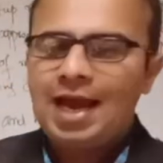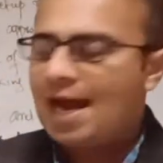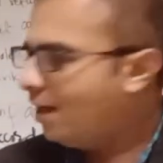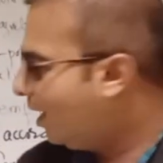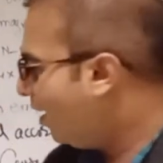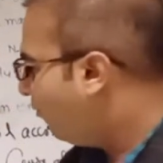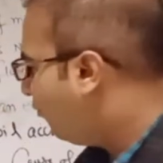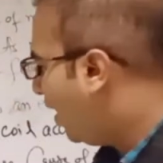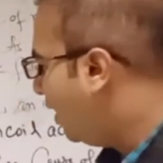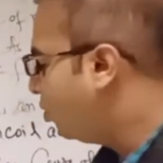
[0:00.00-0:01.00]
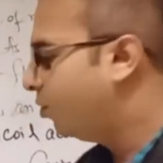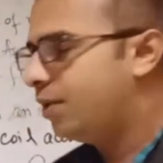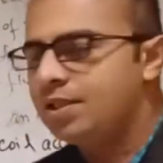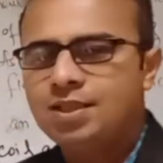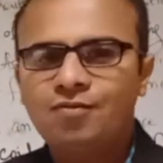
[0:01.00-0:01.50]
and F phi
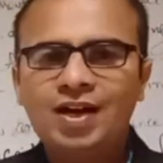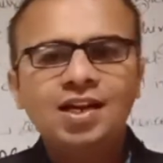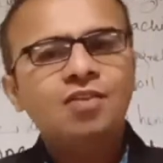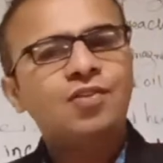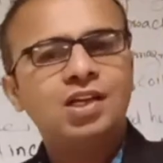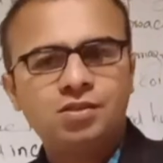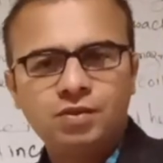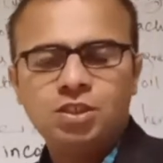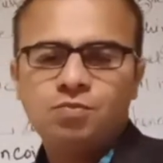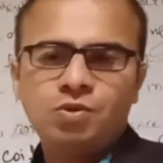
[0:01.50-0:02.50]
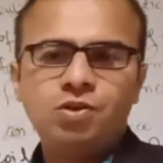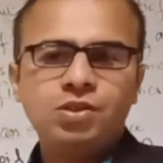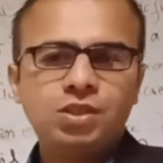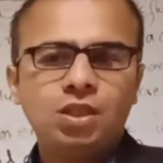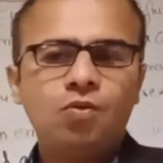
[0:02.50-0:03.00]
2 is the final flux which is produced in the